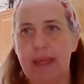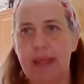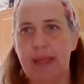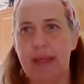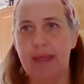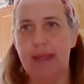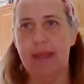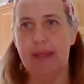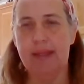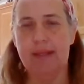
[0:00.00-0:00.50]

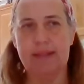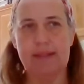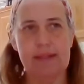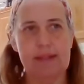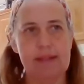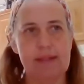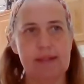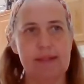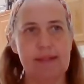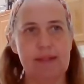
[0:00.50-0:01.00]
And
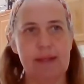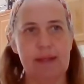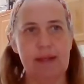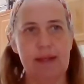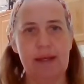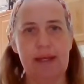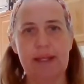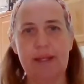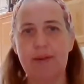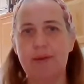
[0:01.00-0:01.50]

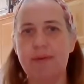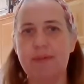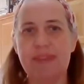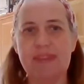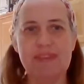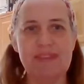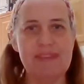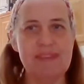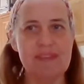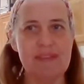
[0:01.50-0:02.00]
I know
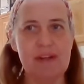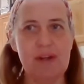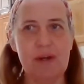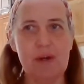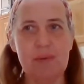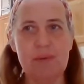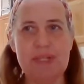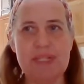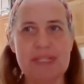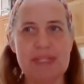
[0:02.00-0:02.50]
this isn't
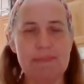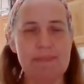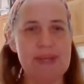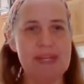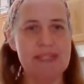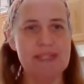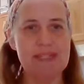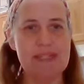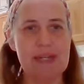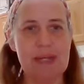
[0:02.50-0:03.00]
always the
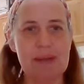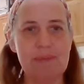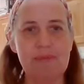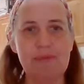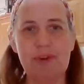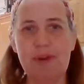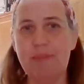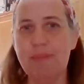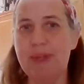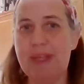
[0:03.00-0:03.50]
best time
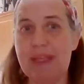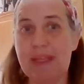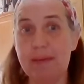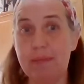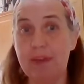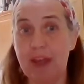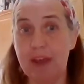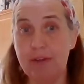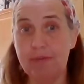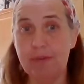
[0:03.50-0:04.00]
for
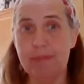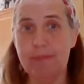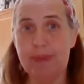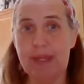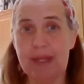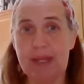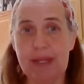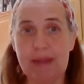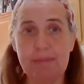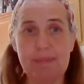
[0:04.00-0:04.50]

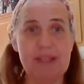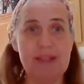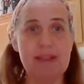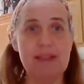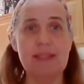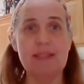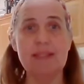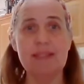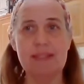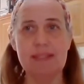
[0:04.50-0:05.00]
everybody, but
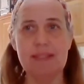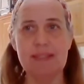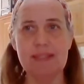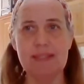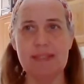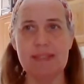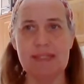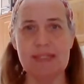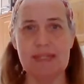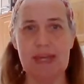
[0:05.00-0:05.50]
this is
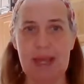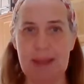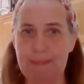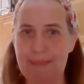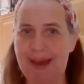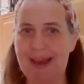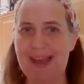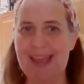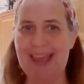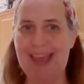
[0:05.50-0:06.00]
the time
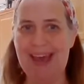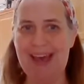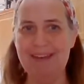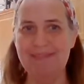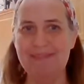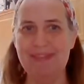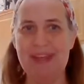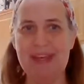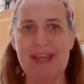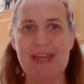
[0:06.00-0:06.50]
I have.
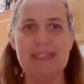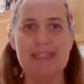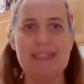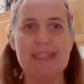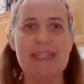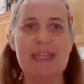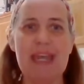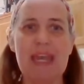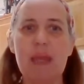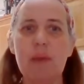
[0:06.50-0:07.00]

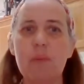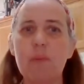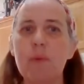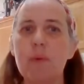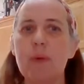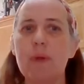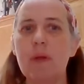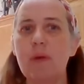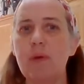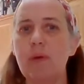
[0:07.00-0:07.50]
Today
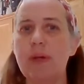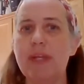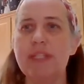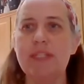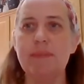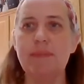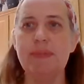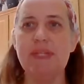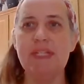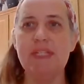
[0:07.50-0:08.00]
we're going to
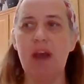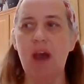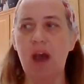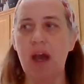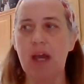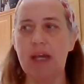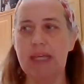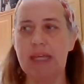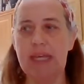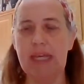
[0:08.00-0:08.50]
be
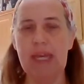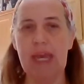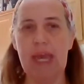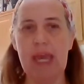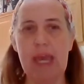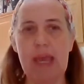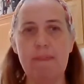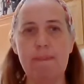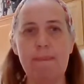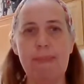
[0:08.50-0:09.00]
talking
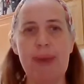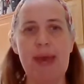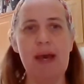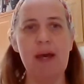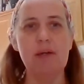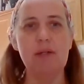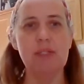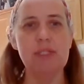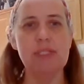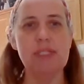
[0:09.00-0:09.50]

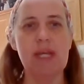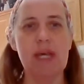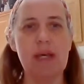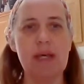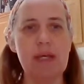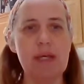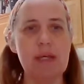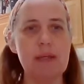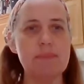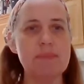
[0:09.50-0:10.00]
about
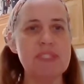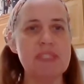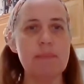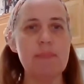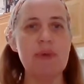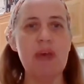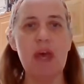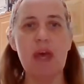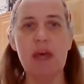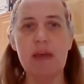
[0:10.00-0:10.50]
some
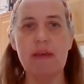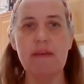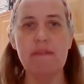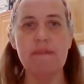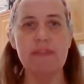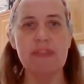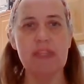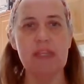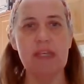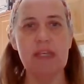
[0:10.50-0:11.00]

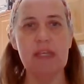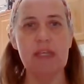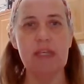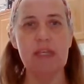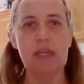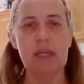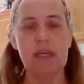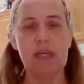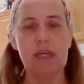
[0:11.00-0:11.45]
of the